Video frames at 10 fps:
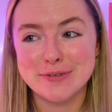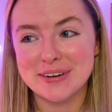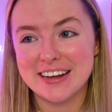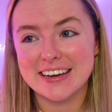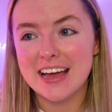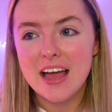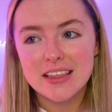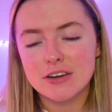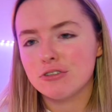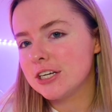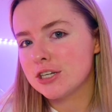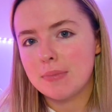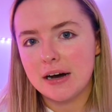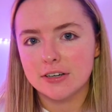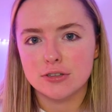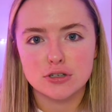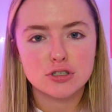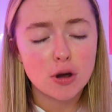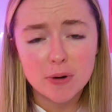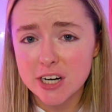but like they really don't matter. They're
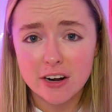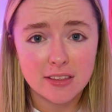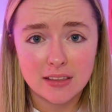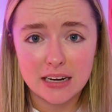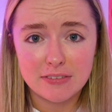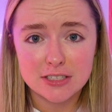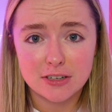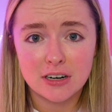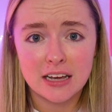so much harder than the Leaving Cert.